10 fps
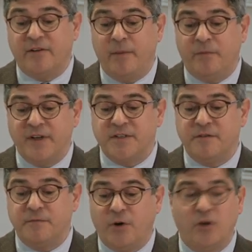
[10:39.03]

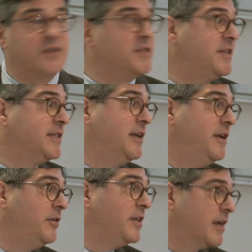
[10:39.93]
repressive policies. And
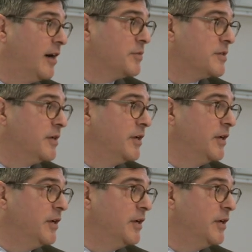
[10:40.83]
here it comes.